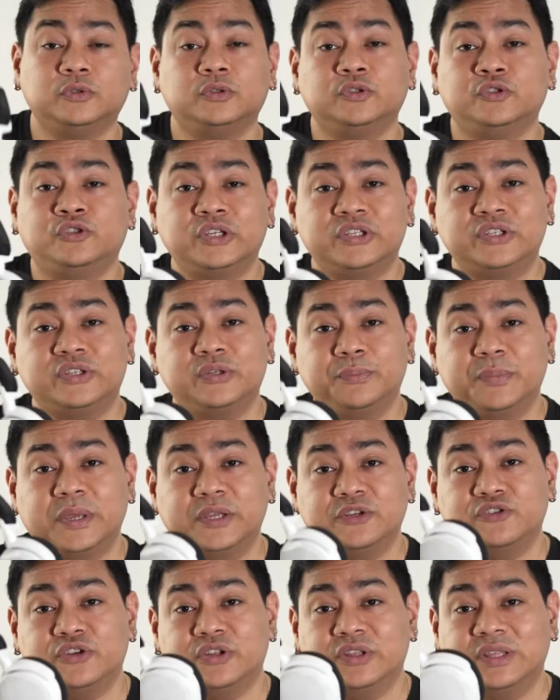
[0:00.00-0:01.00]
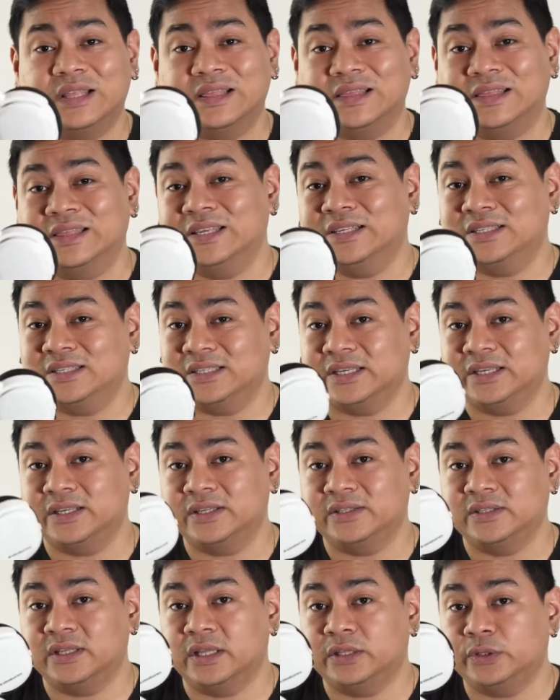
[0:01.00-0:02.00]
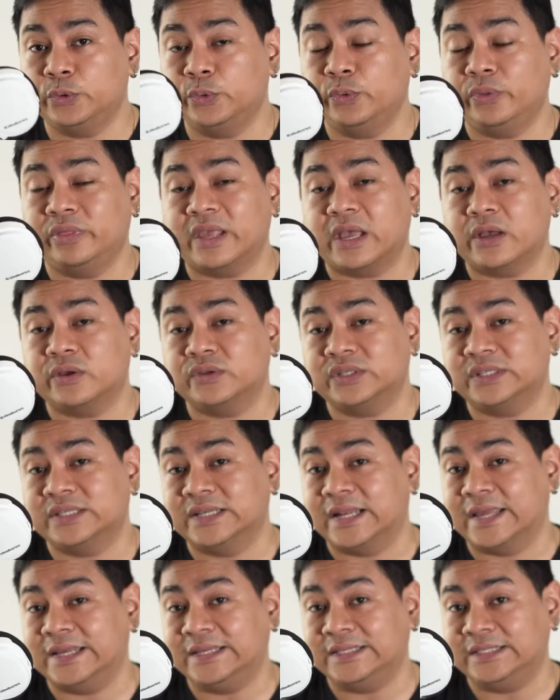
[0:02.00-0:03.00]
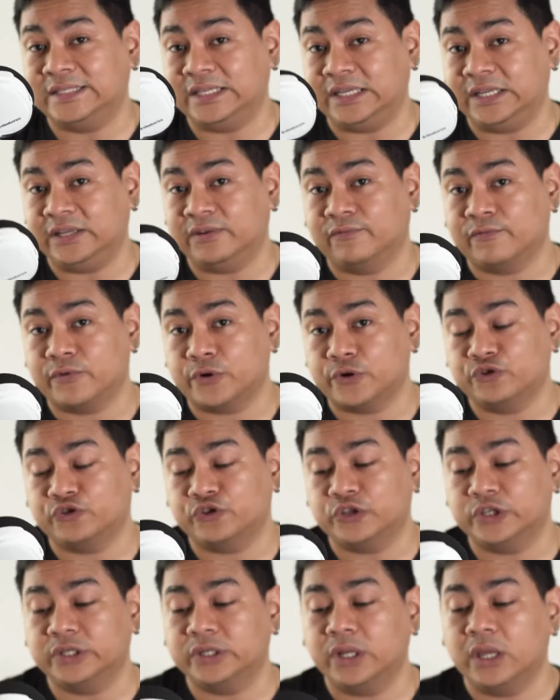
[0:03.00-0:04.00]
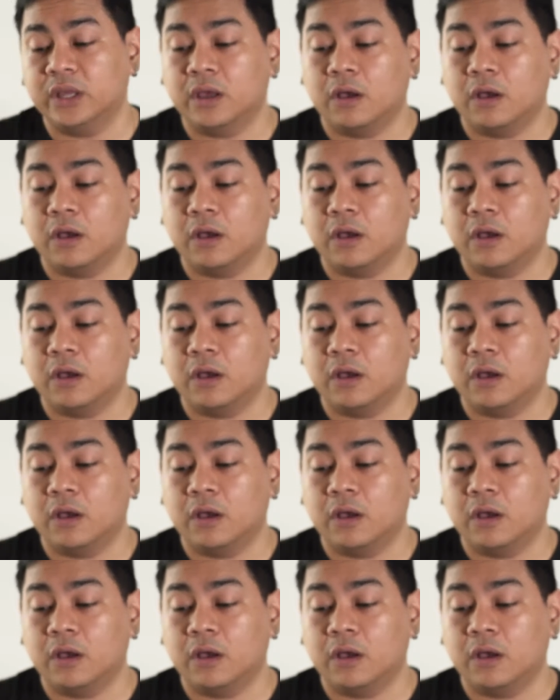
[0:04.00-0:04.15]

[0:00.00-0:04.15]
just to mention that this is the 2019 version